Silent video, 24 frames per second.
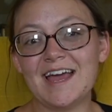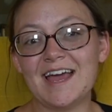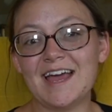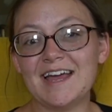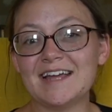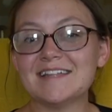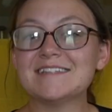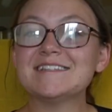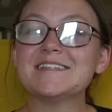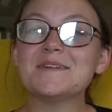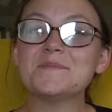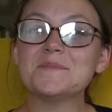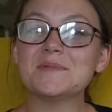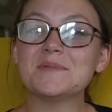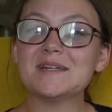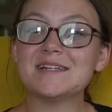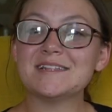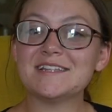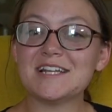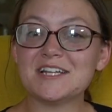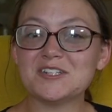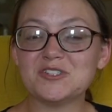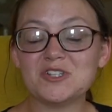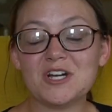And something
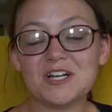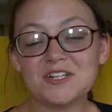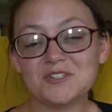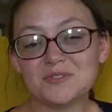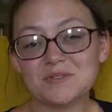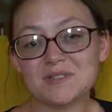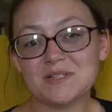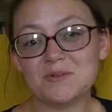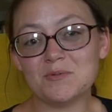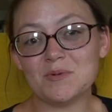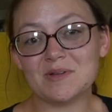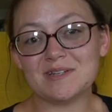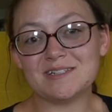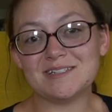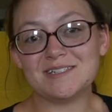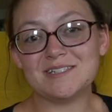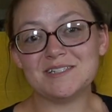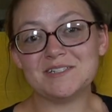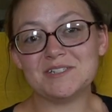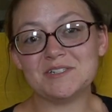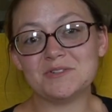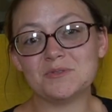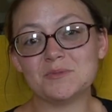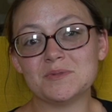that Josh really wanted to
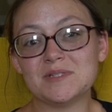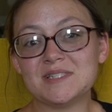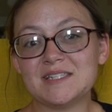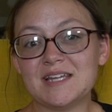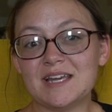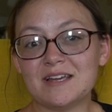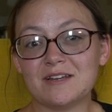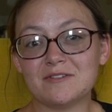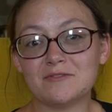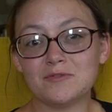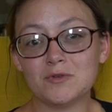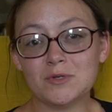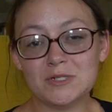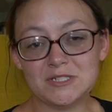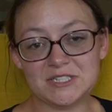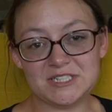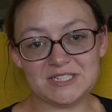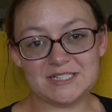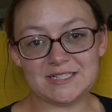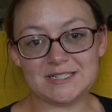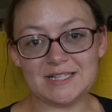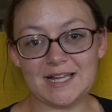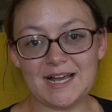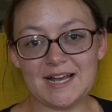do was take a
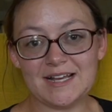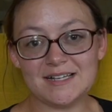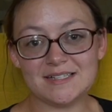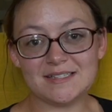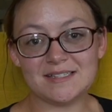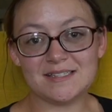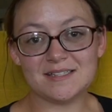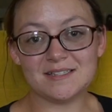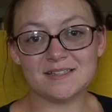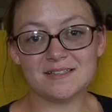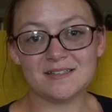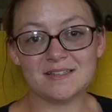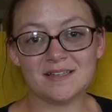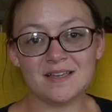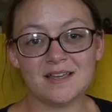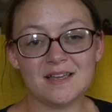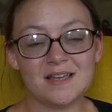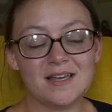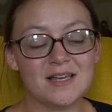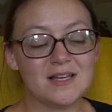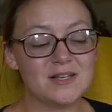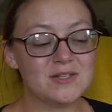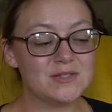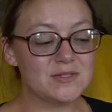foraging class.
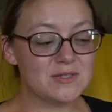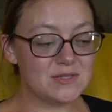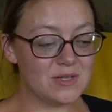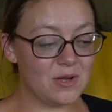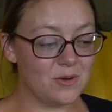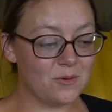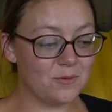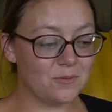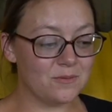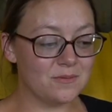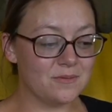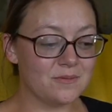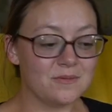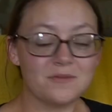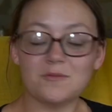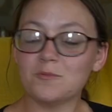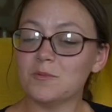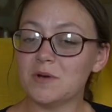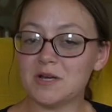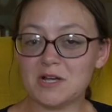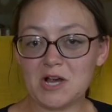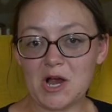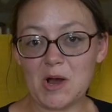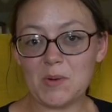So
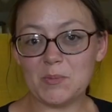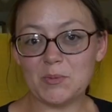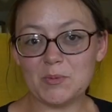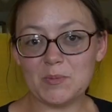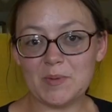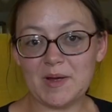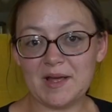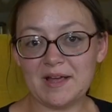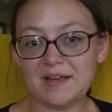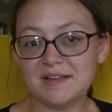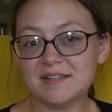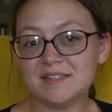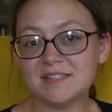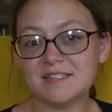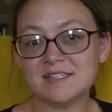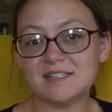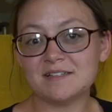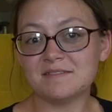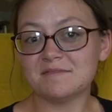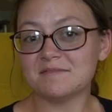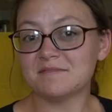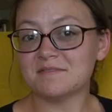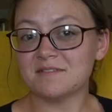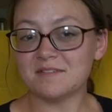we compromised.
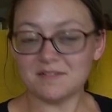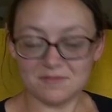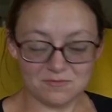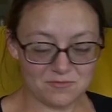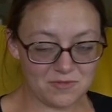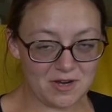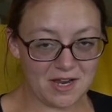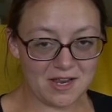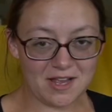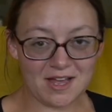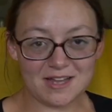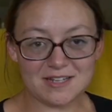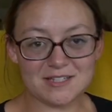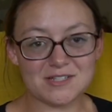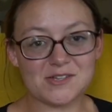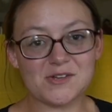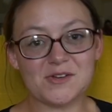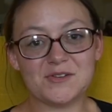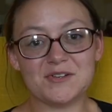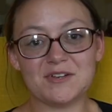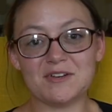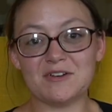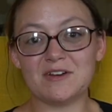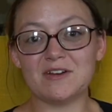Ray got to go
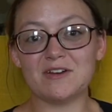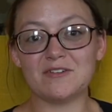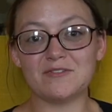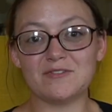to her